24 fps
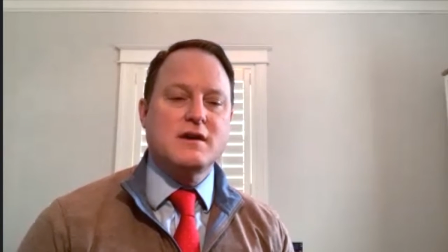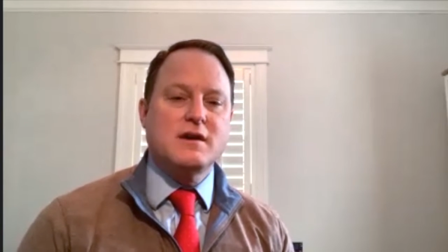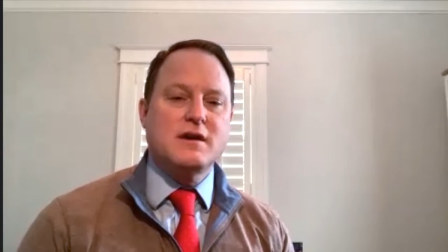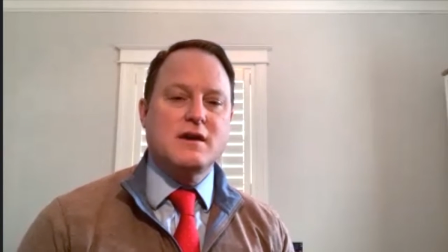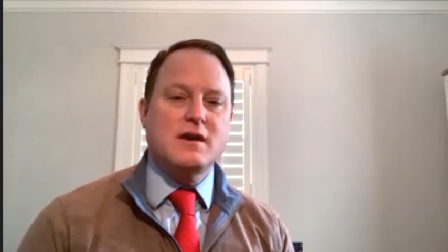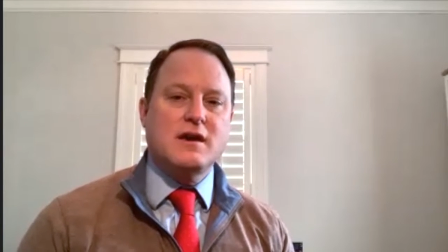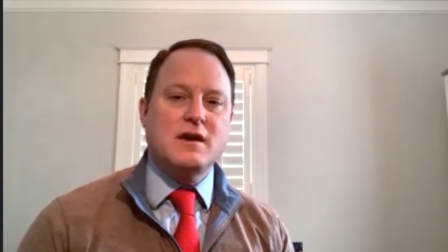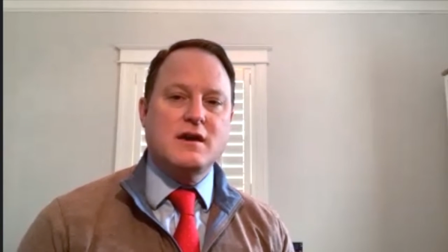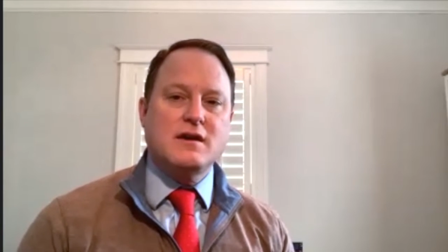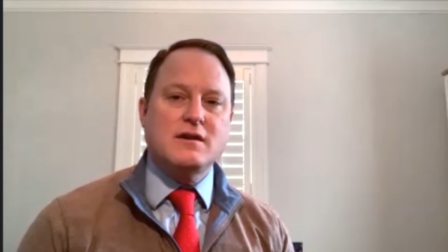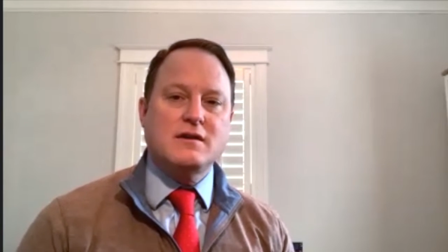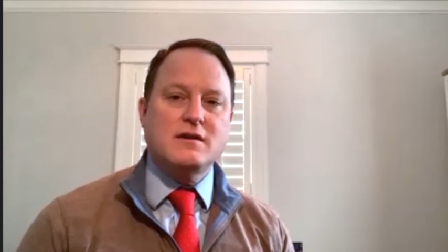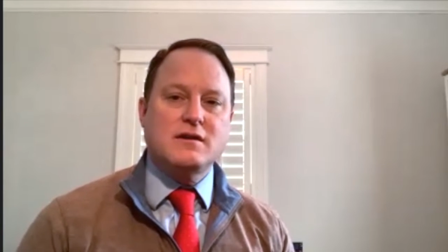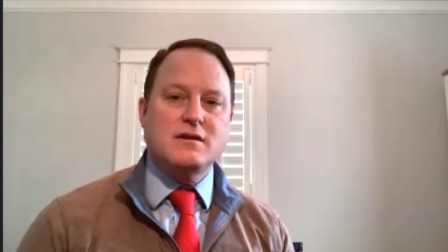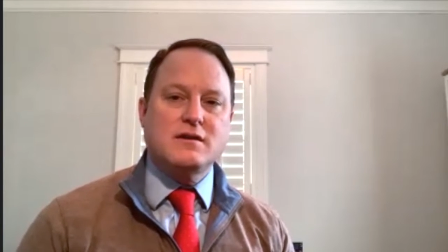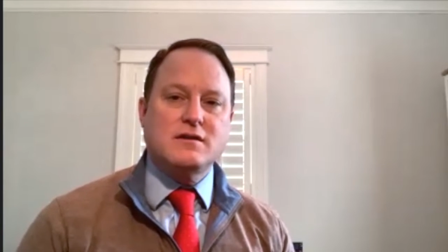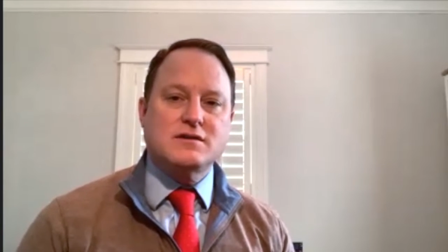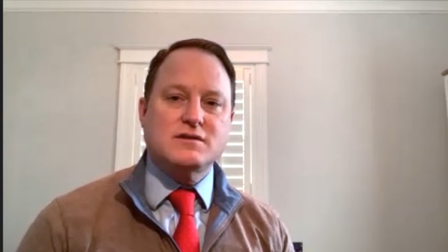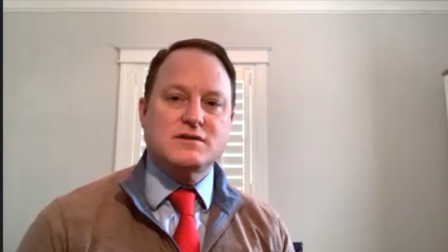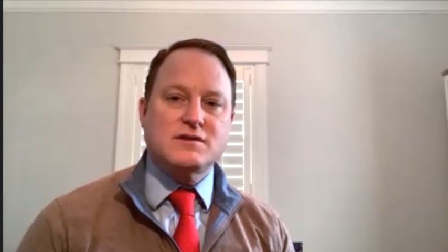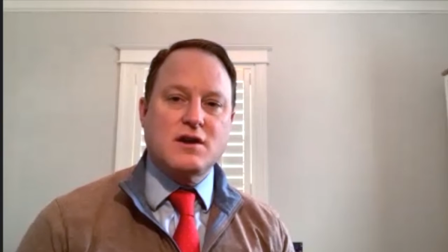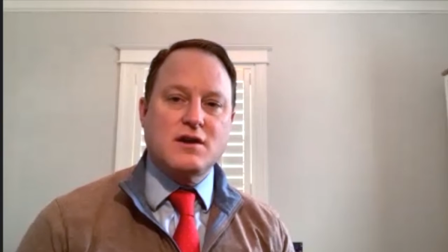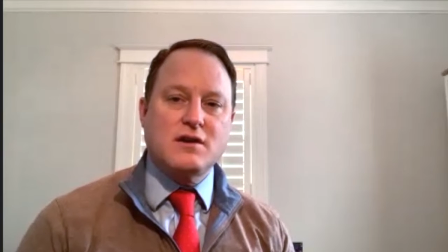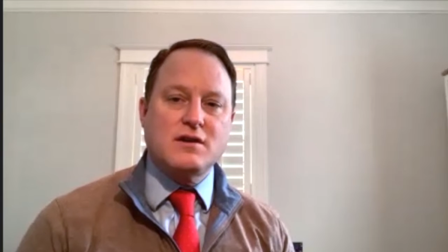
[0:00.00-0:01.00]
And
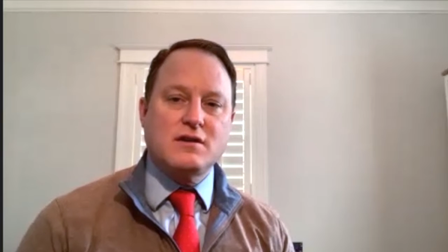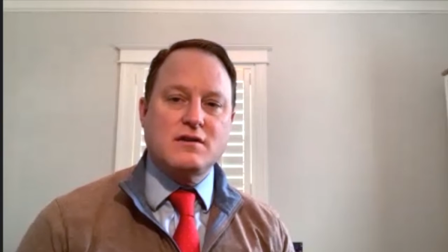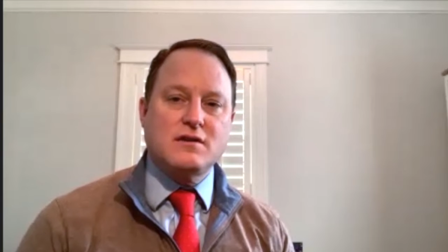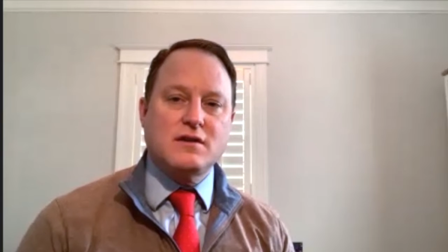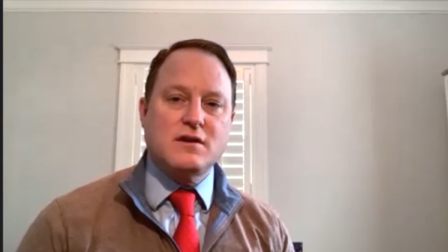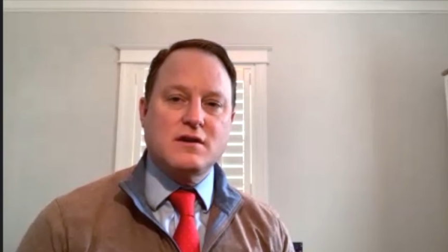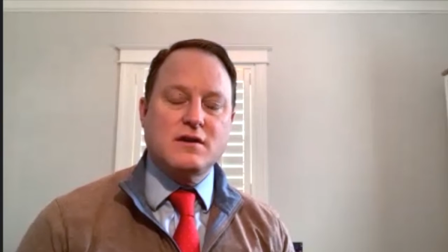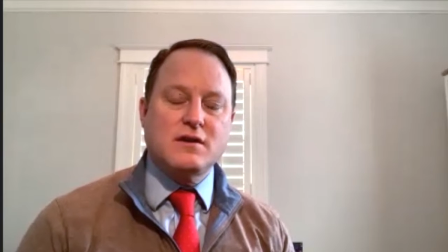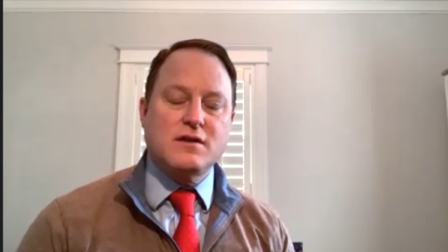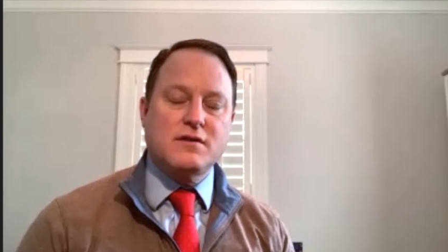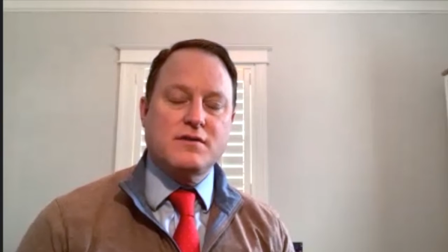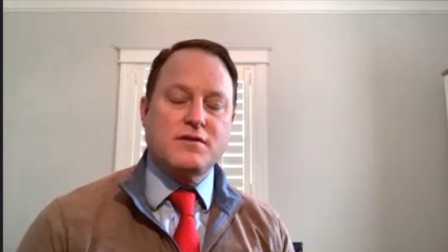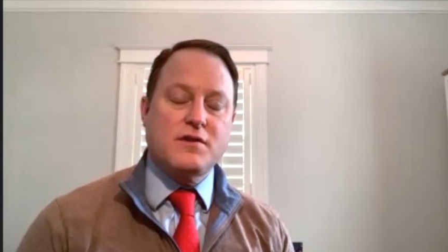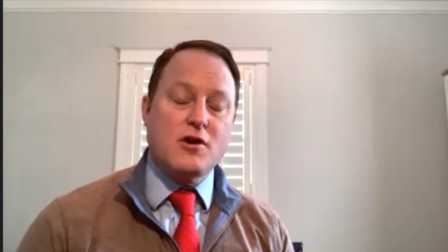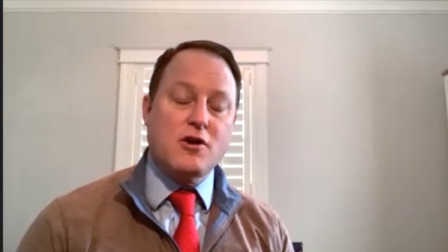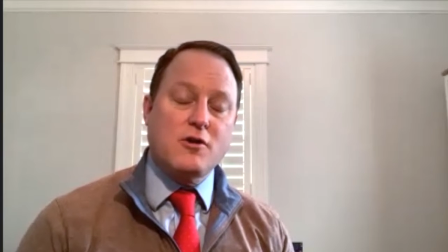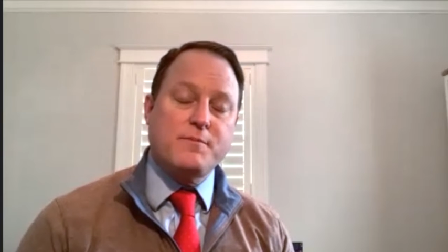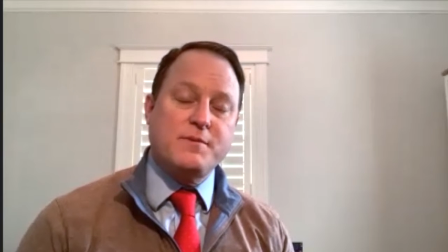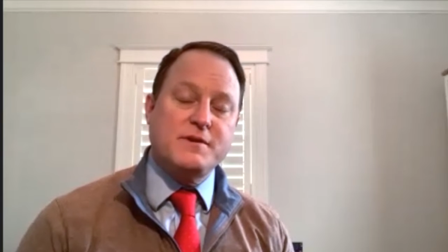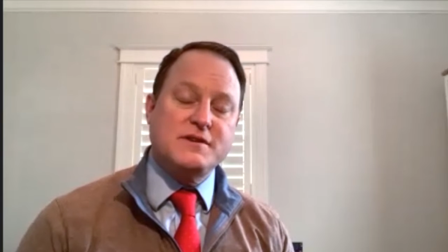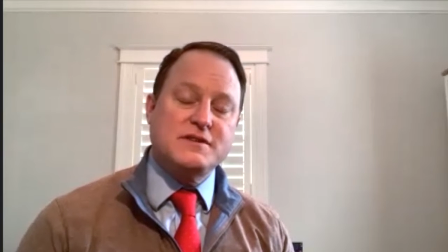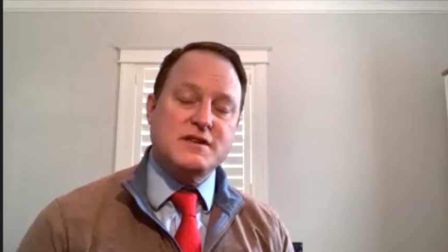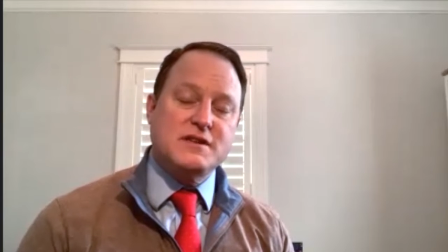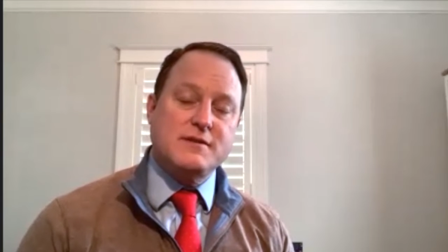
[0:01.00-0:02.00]
the, the
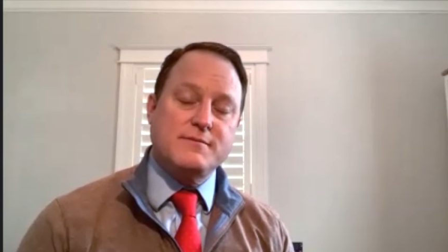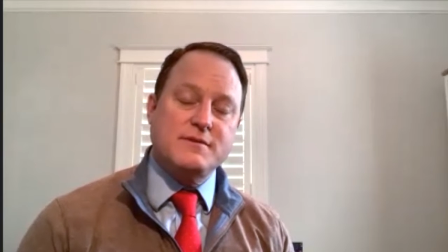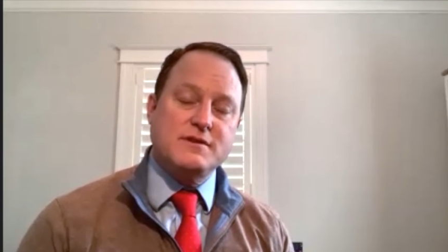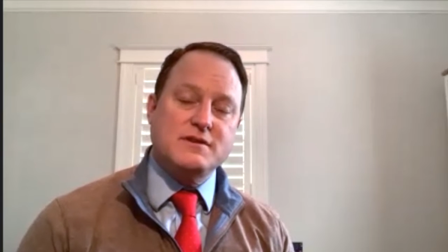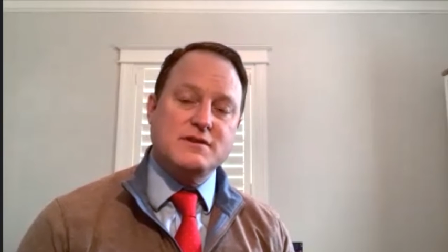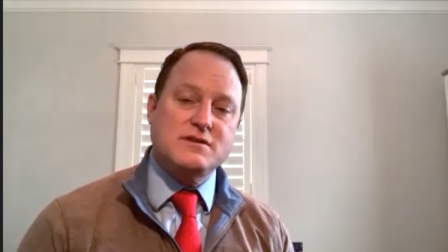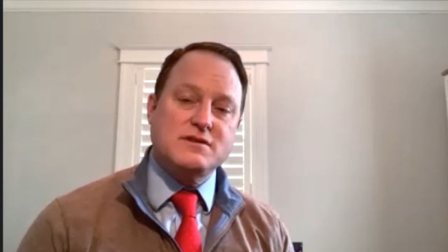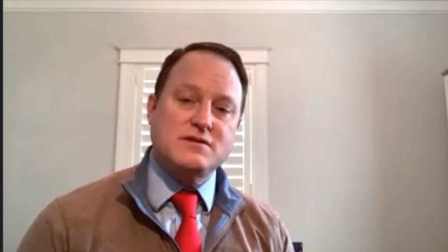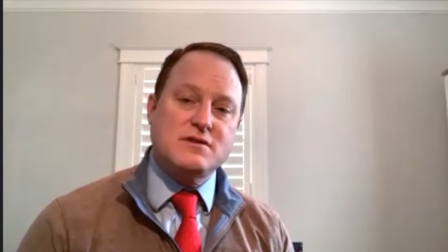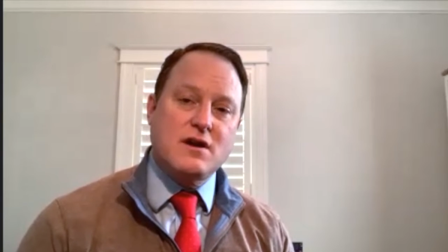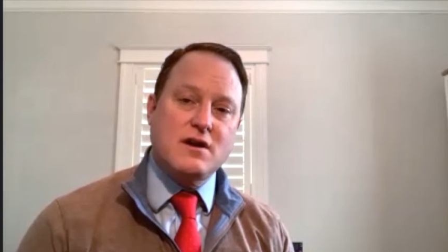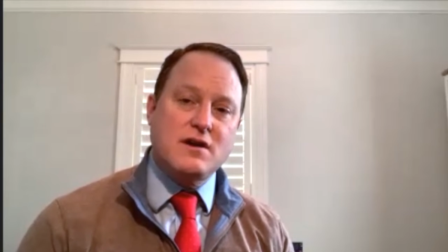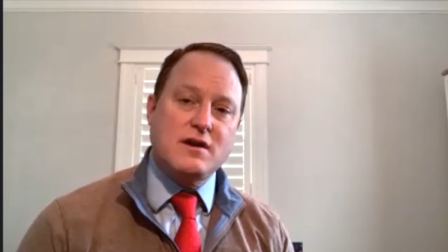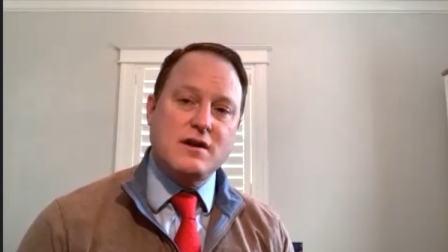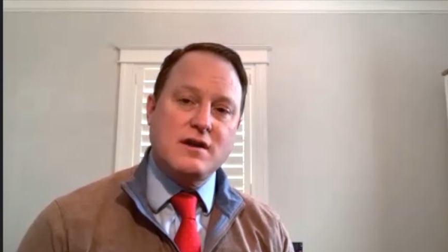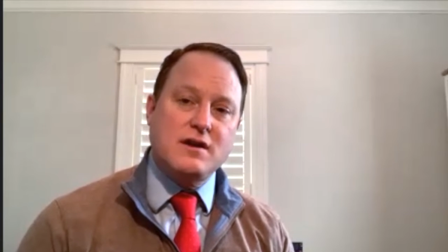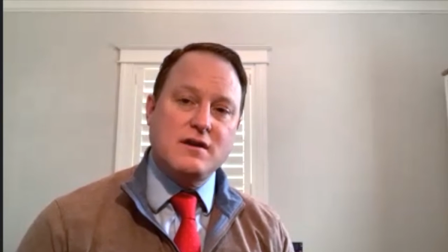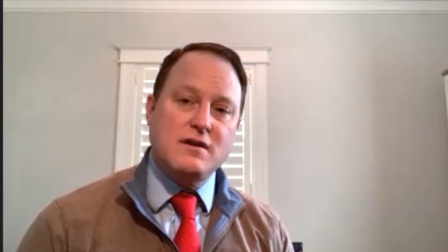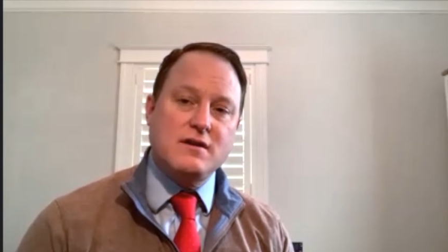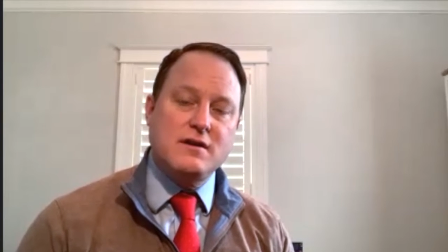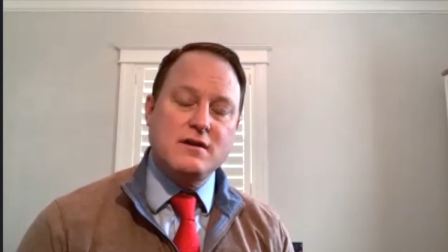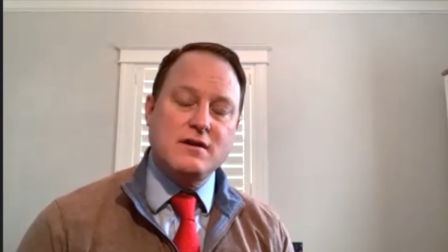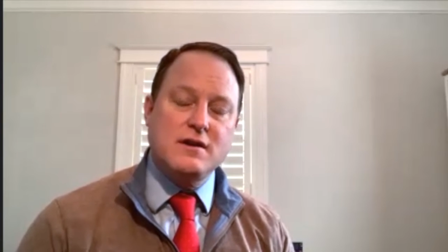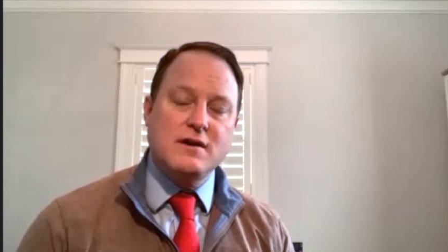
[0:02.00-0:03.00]
therapies that have been studied,